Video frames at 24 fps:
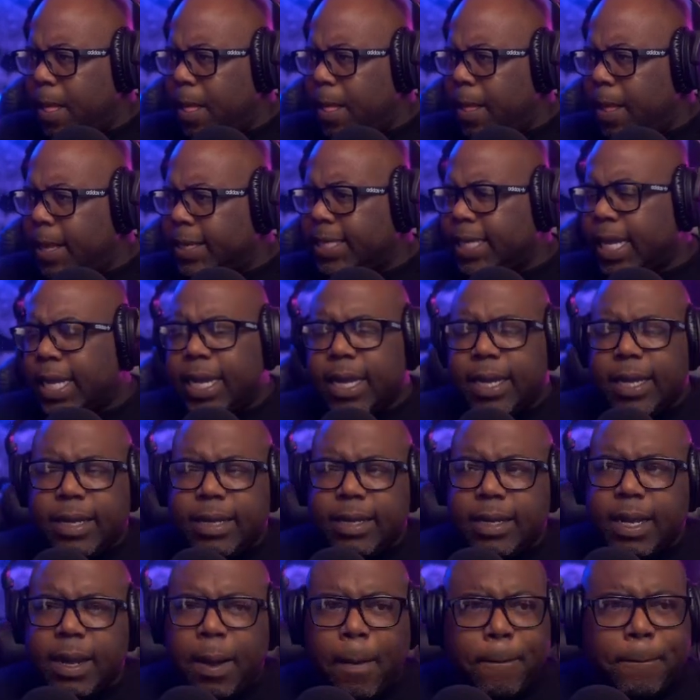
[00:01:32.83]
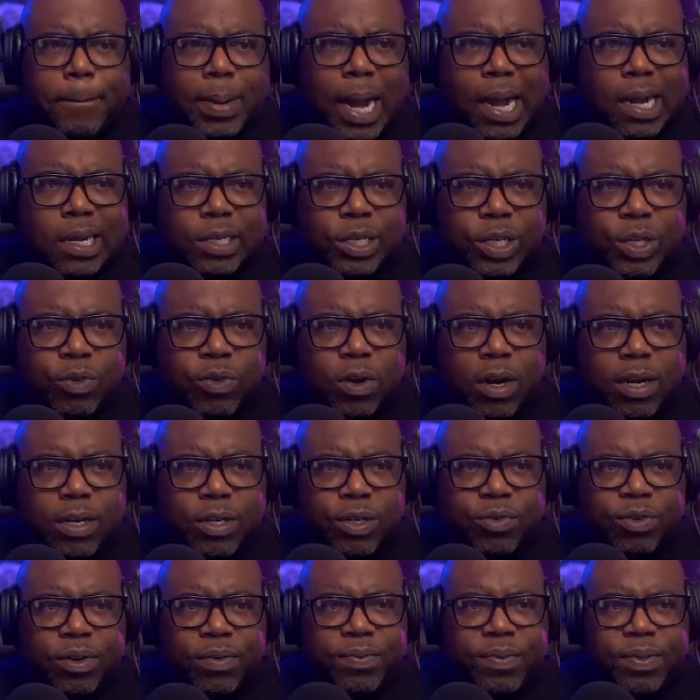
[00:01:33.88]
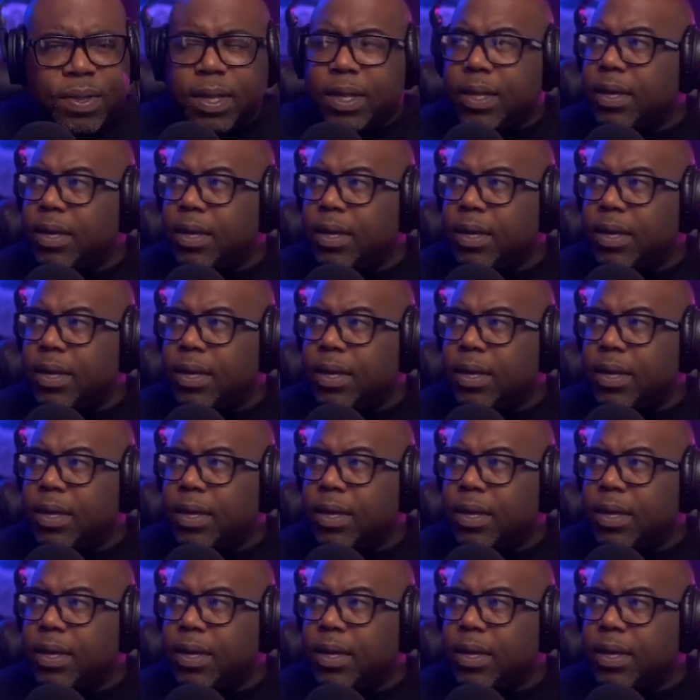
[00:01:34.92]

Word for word: It's like a like a box truck drifting.